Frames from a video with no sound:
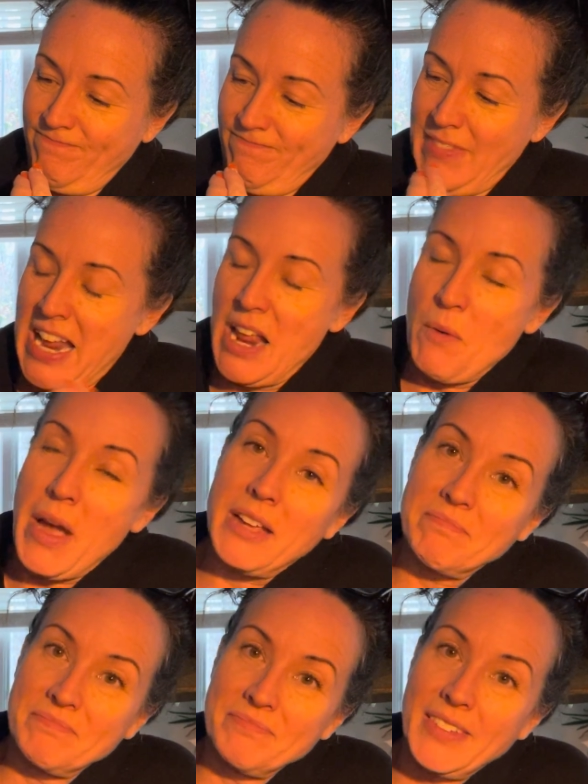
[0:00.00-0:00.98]
Anyway,
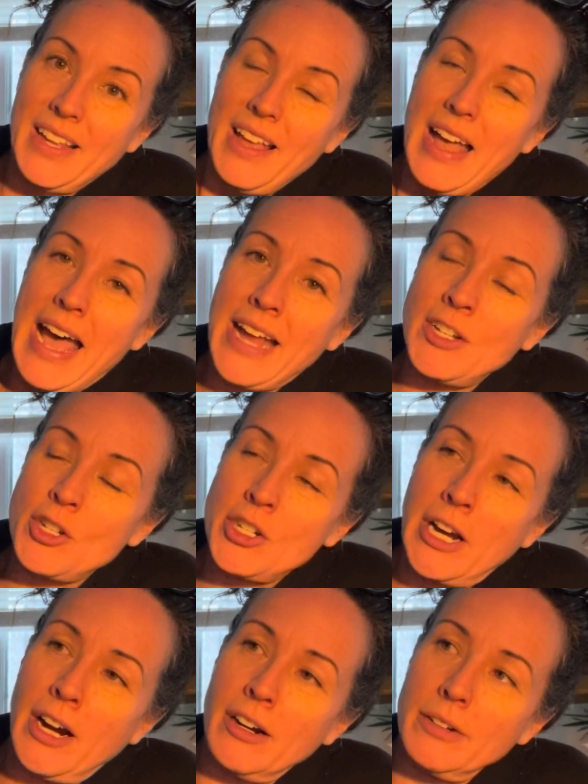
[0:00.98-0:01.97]
I had to
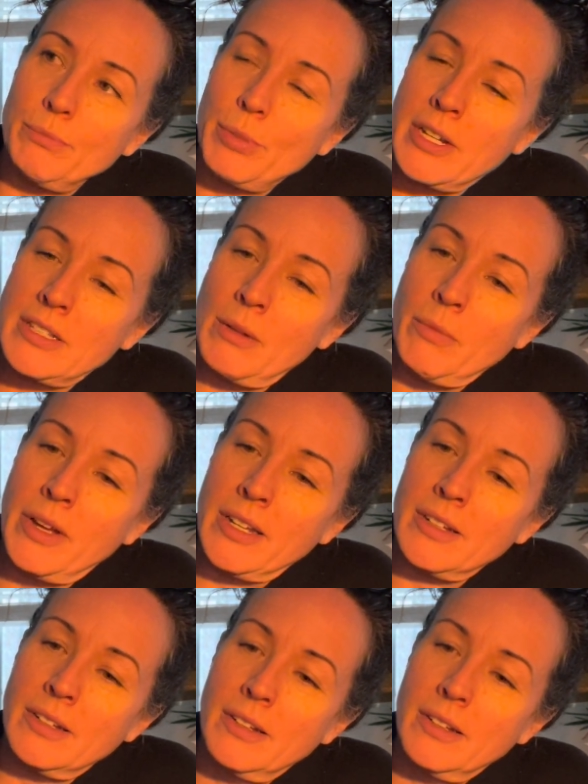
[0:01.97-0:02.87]
share because I'm like,